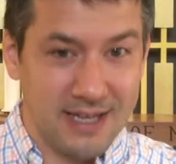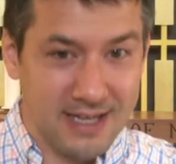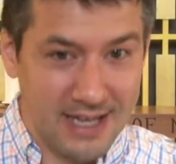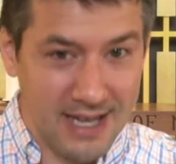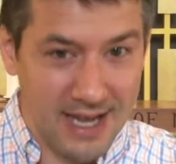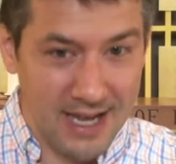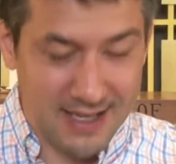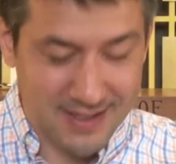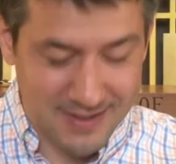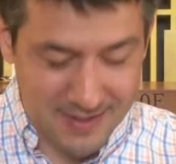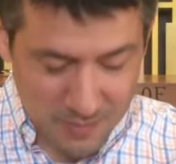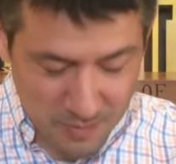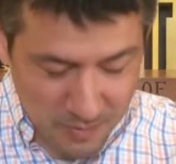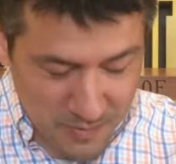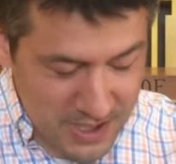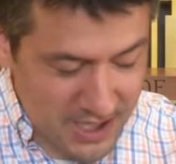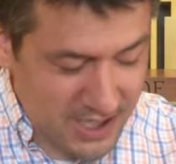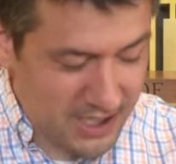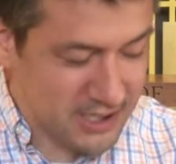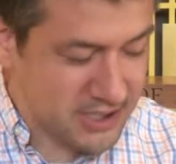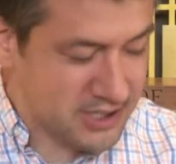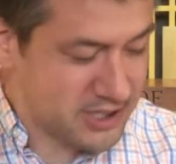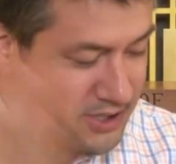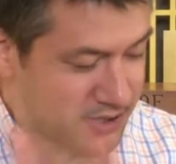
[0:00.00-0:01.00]
yes,
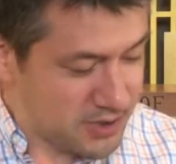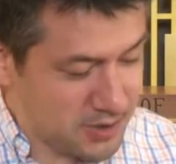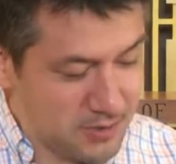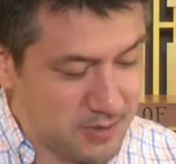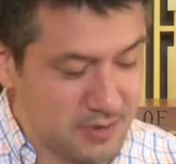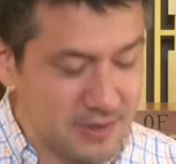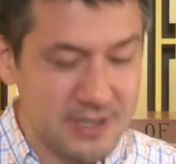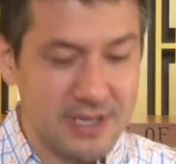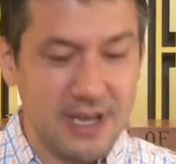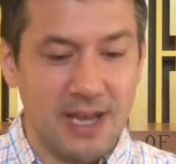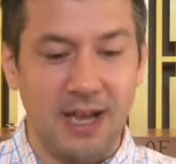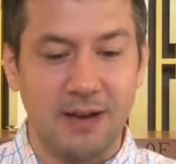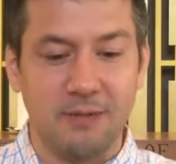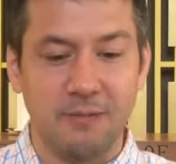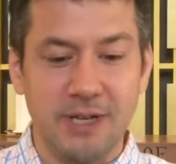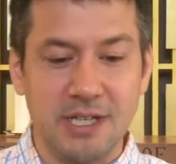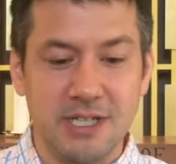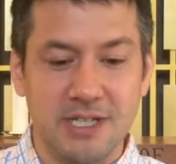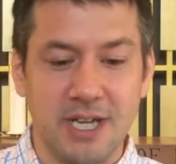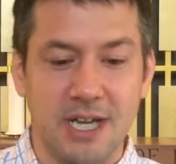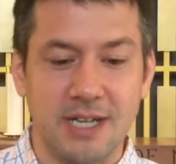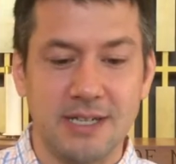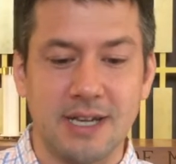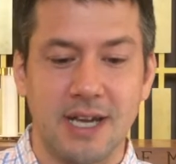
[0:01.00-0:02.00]
we Jews and we
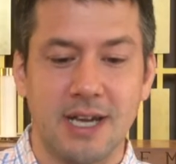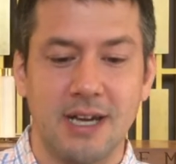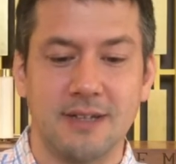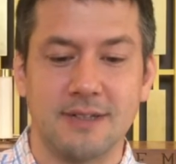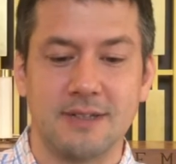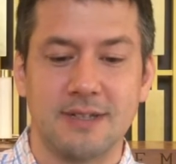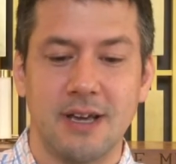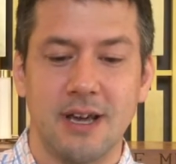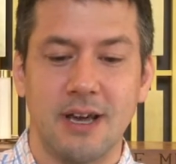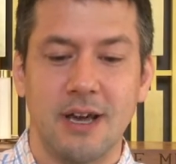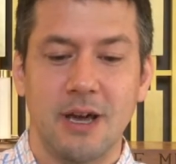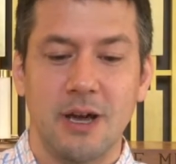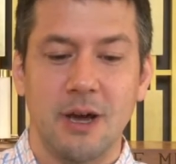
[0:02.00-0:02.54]
Gentiles,